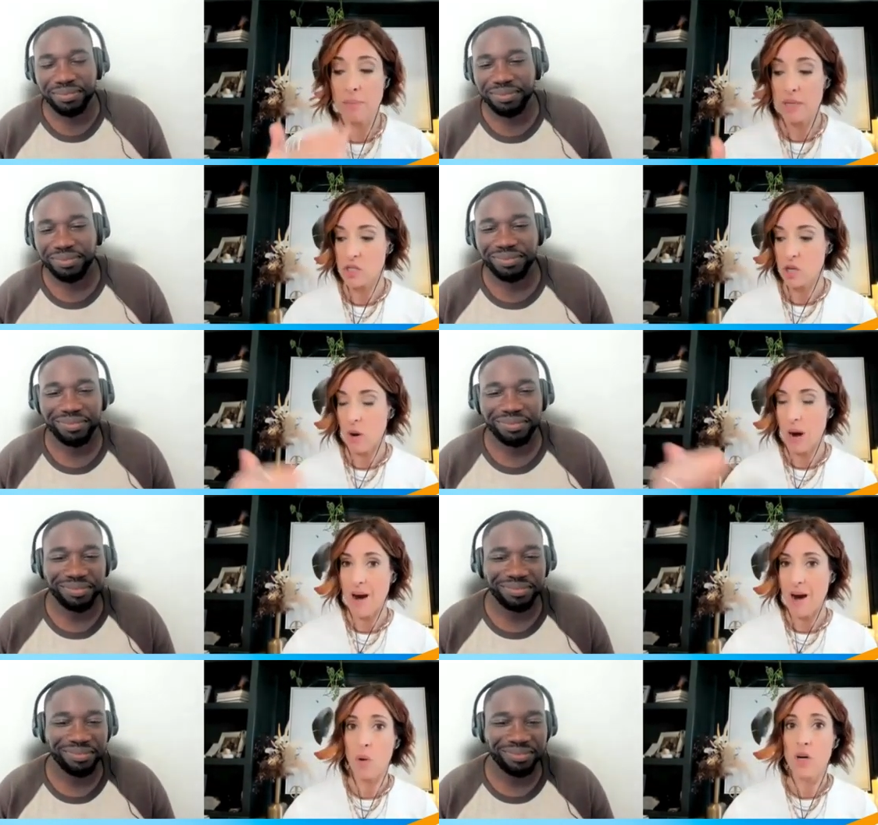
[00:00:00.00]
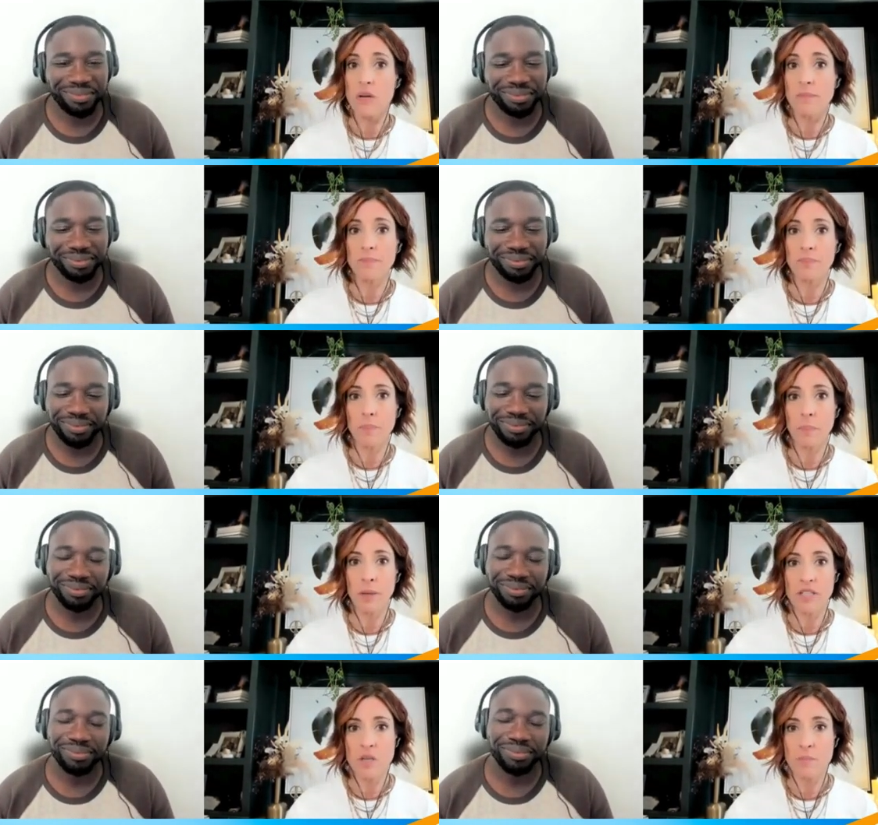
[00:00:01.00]
Speaker 1: be so outward,
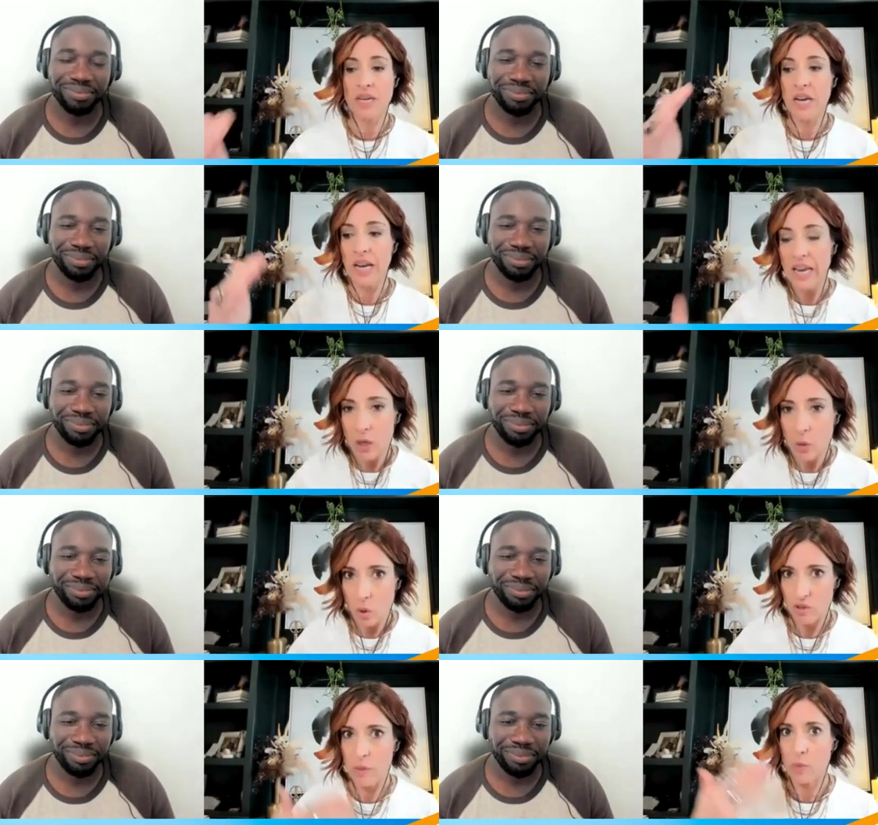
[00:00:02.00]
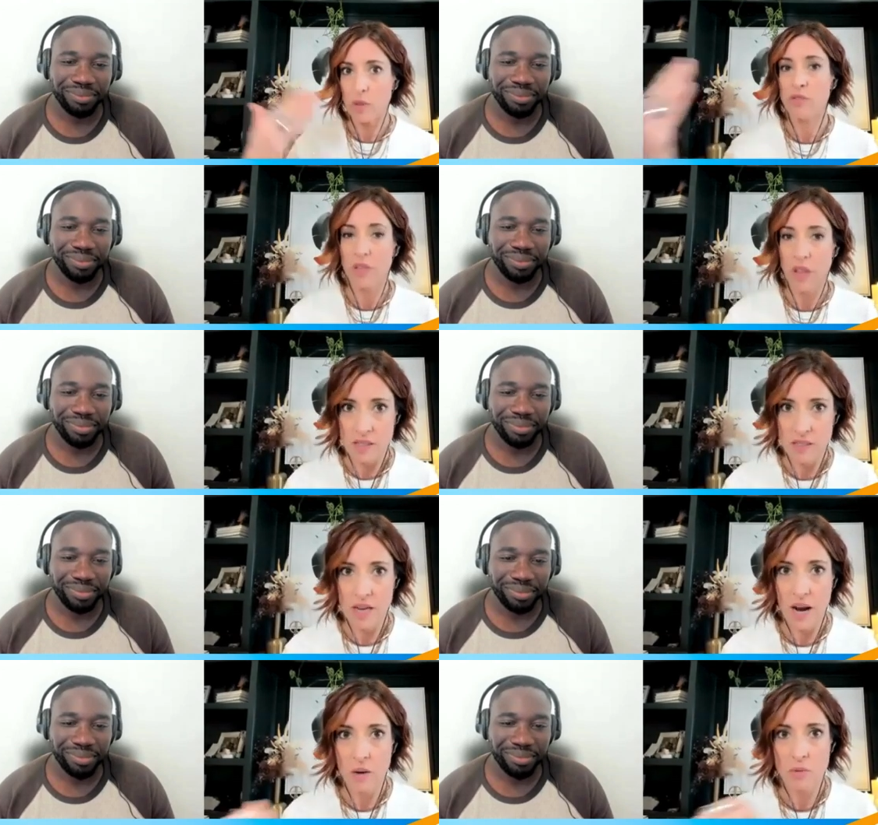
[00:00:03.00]
but to be an inward that reflects
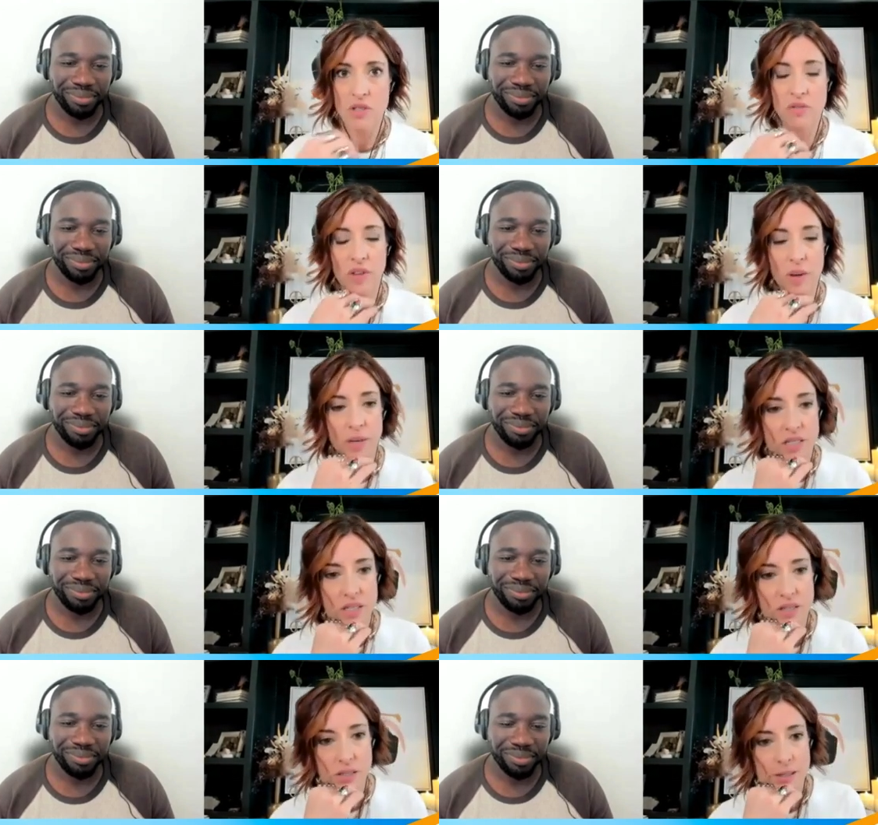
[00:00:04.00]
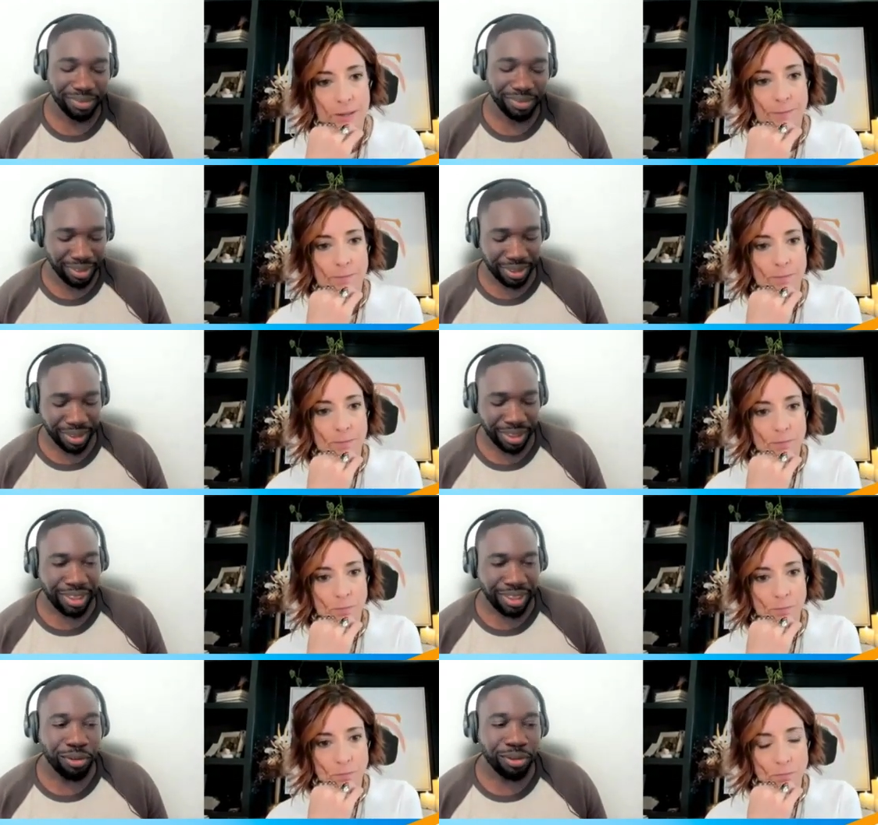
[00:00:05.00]
out, if that makes sense.
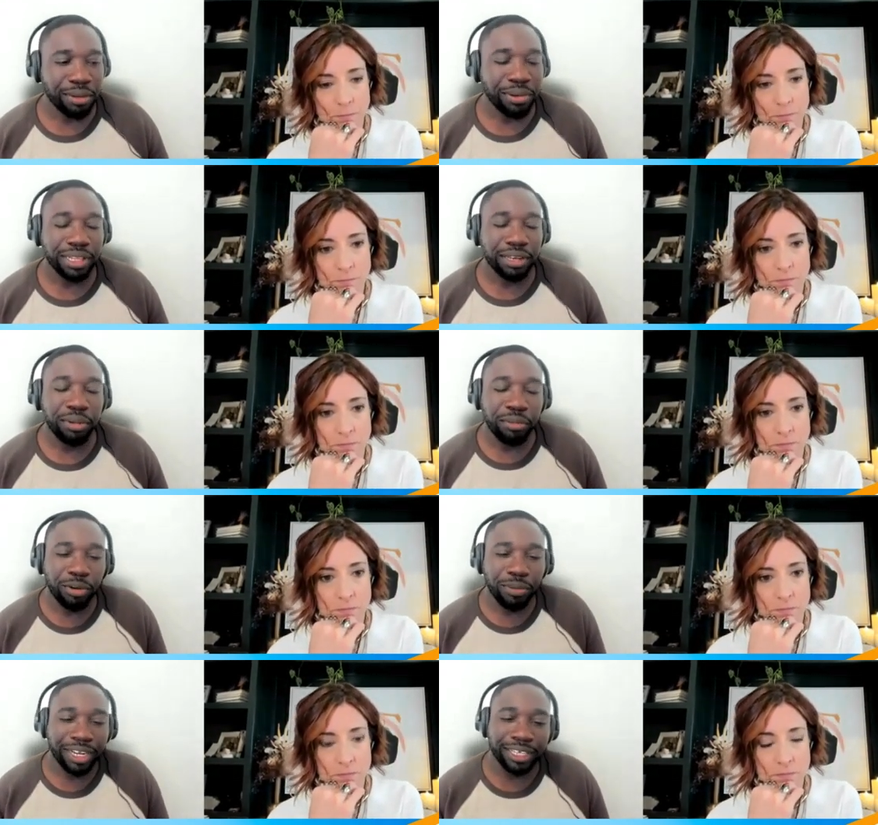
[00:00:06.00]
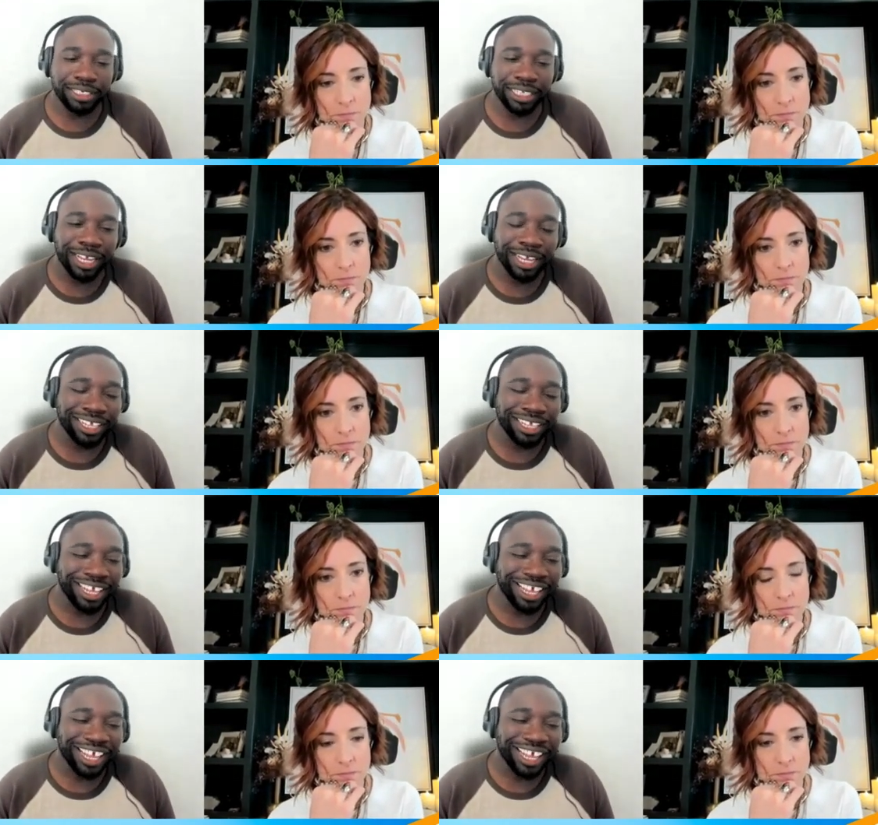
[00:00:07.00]
Speaker 2: Well, tell me a little bit more about it because uh,
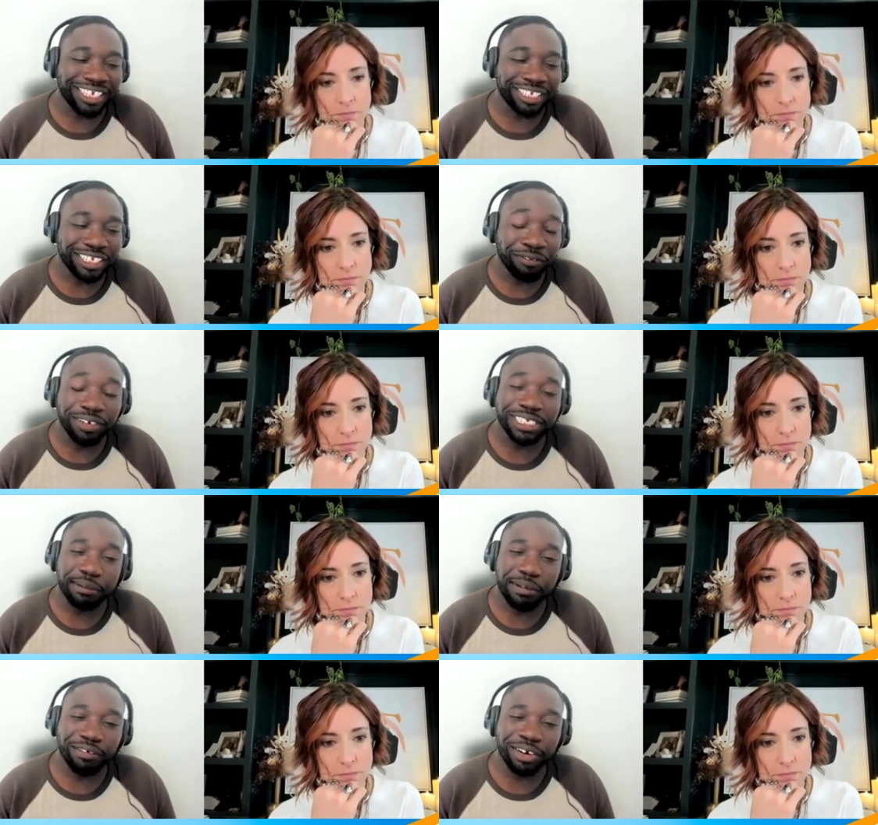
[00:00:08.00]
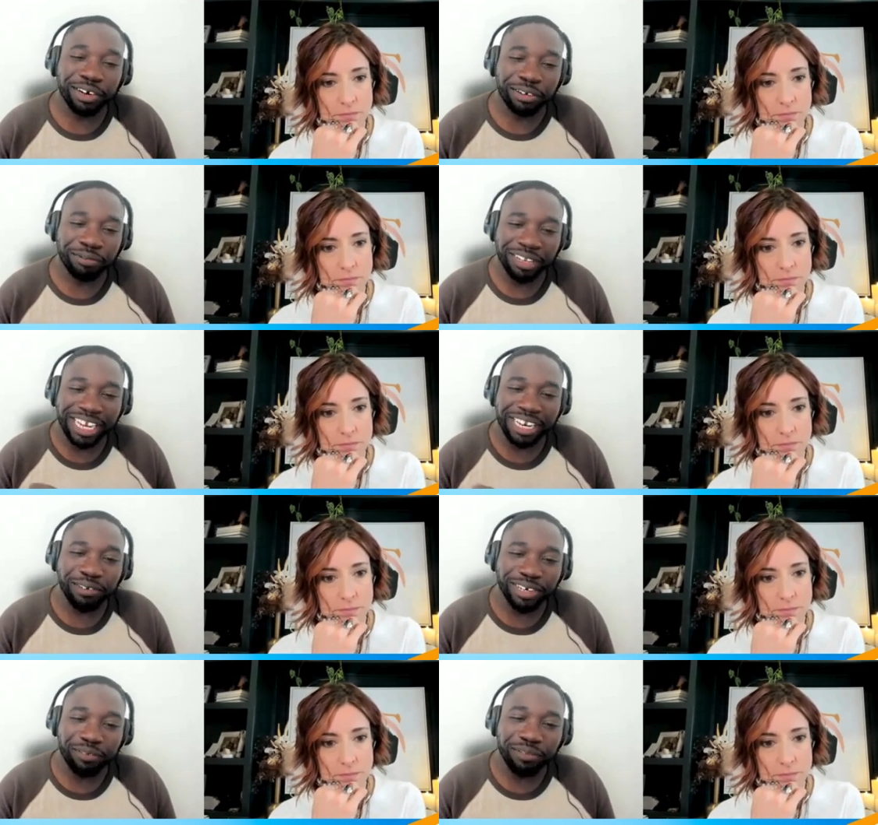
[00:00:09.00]
it's the first time I ever heard of an
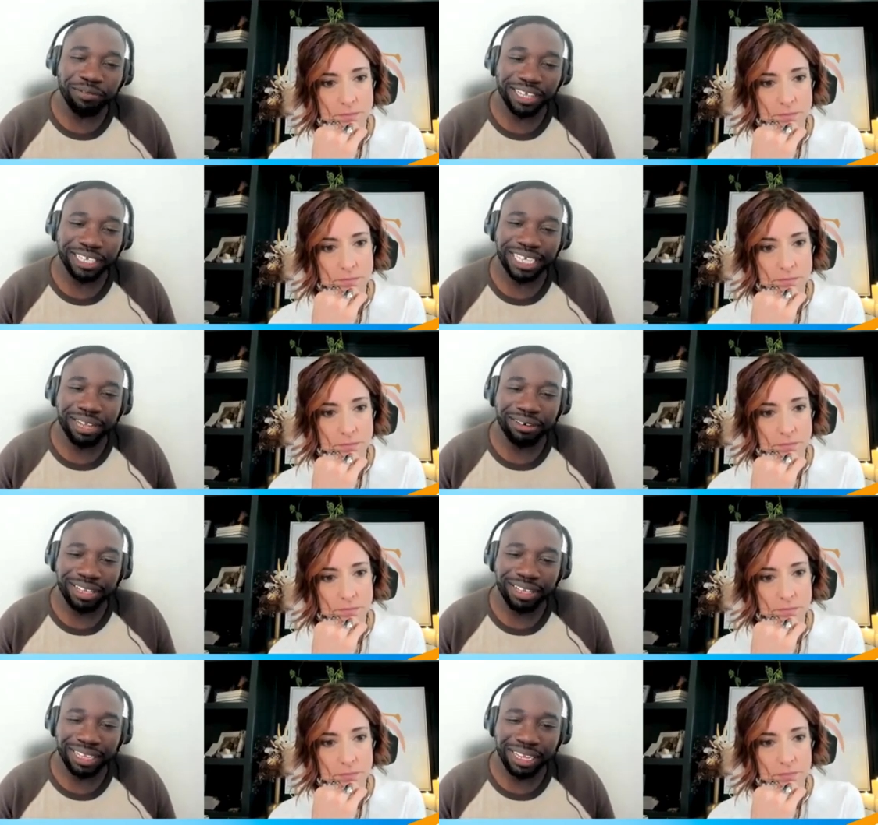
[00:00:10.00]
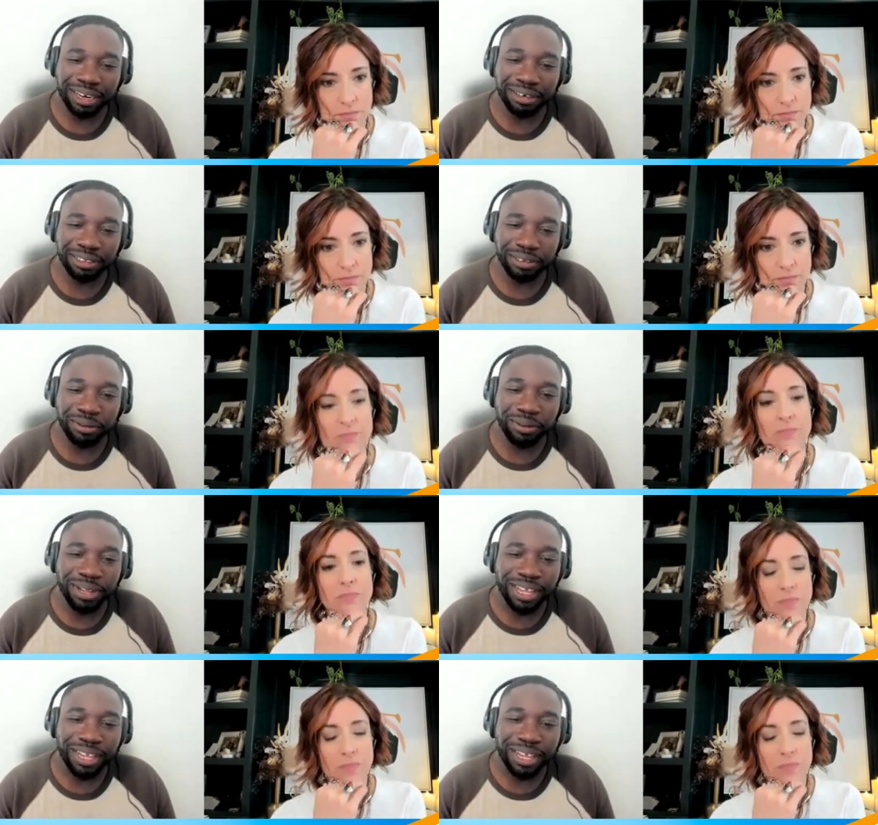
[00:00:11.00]
inward that reflects out like there. So mm.